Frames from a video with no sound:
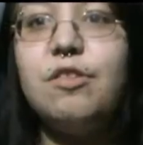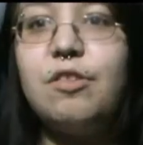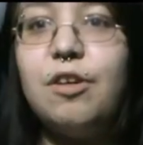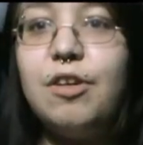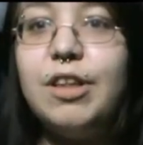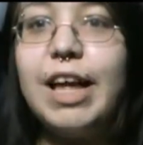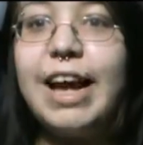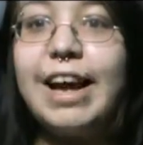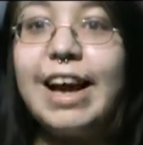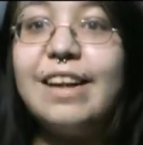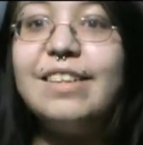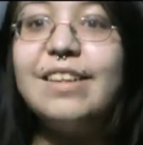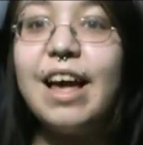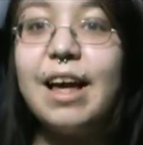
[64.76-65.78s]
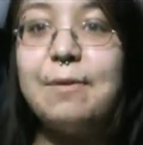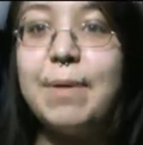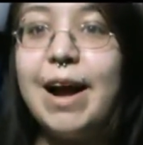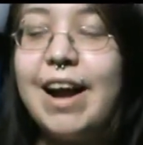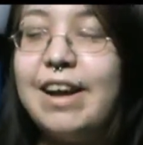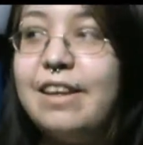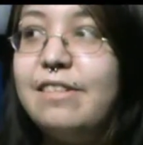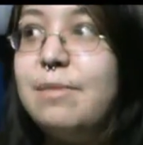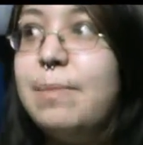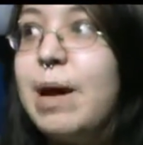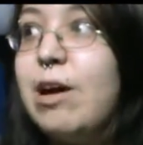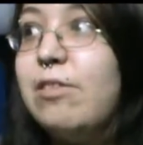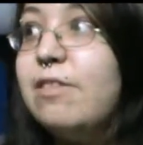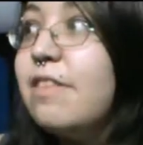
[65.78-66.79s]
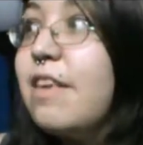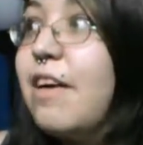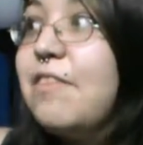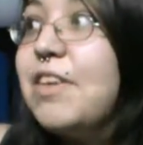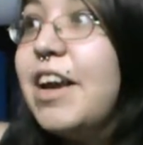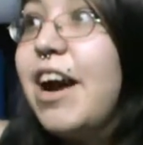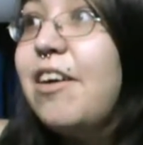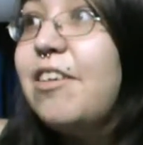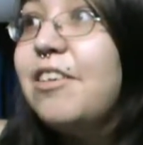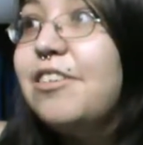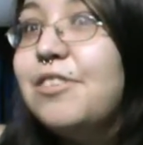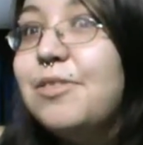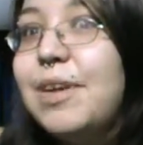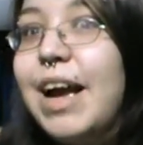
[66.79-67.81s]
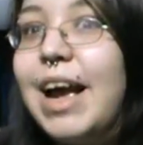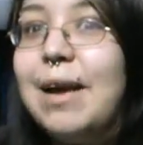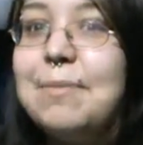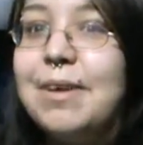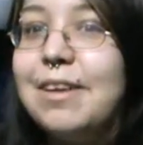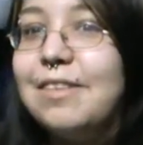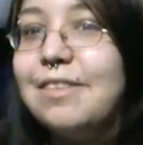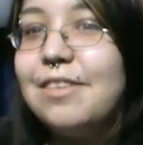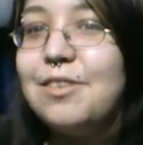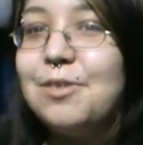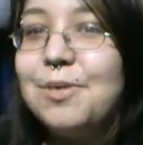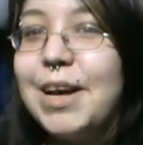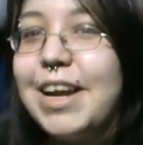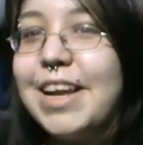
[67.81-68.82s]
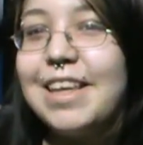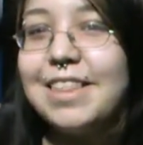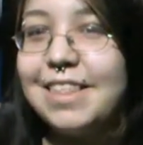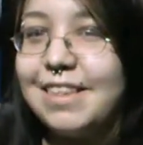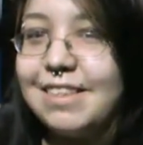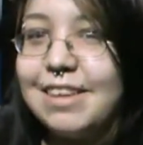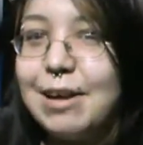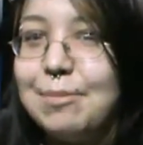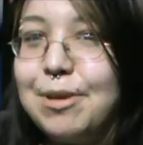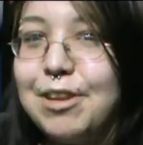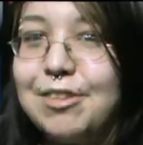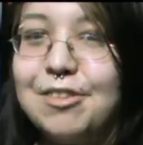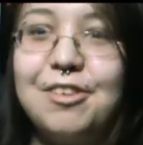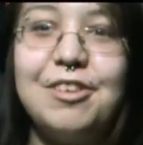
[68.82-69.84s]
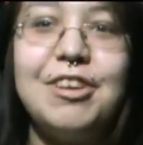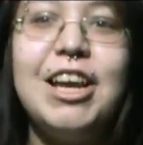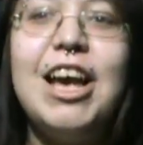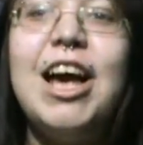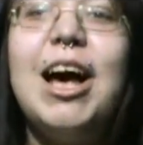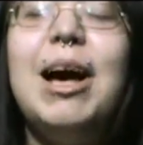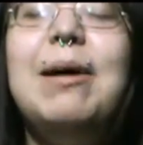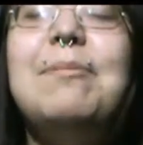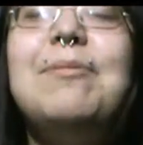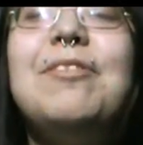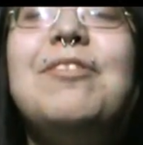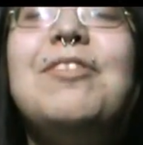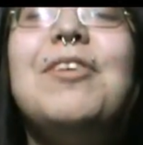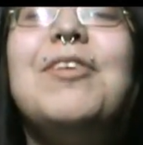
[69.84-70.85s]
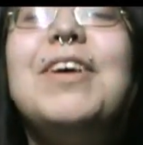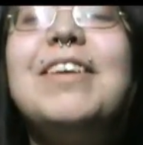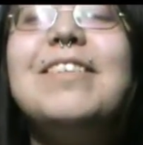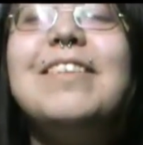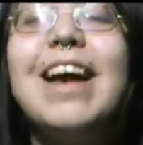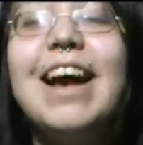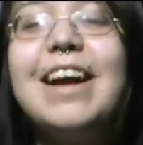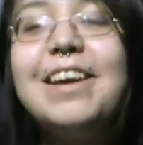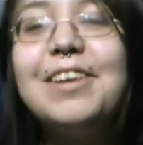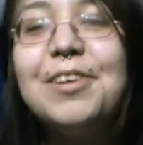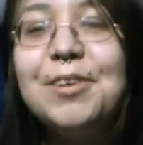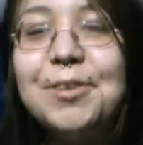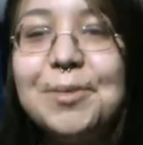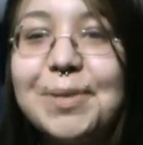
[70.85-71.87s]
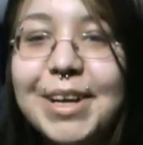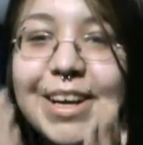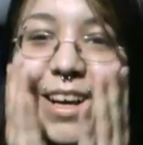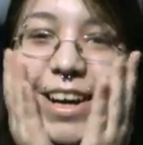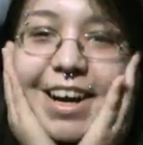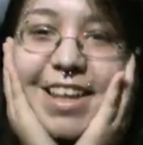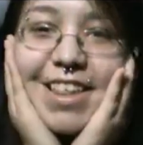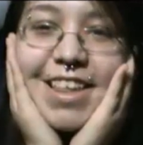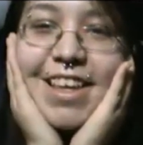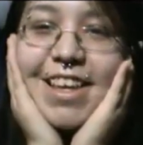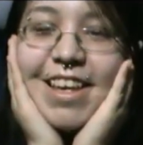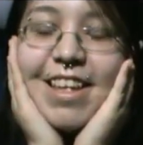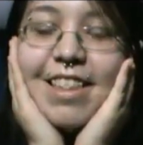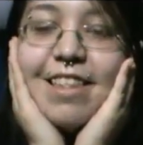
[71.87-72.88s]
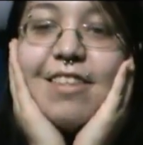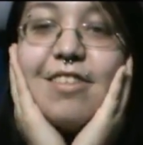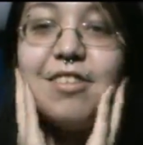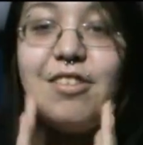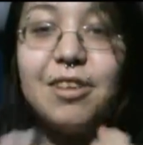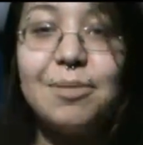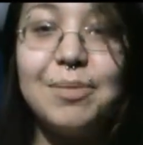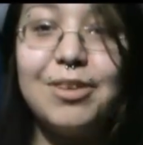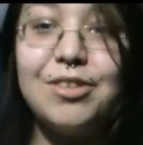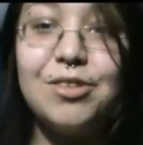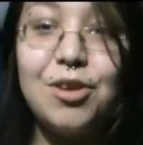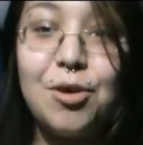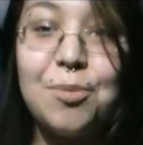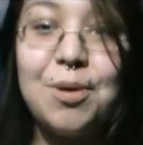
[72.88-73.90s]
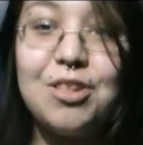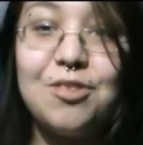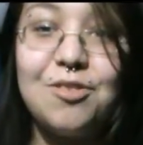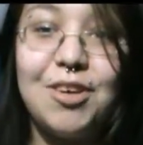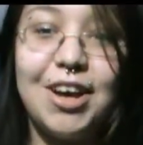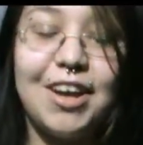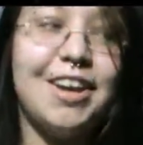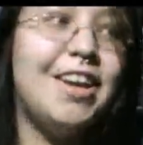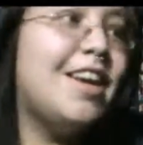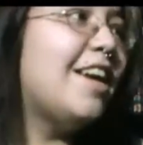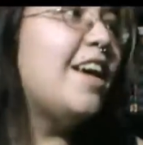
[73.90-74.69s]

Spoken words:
So like I said, mine is about 7 hours away because the 20th is coming soon. I'm so excited. Oh my gosh, this is going to be so much fun.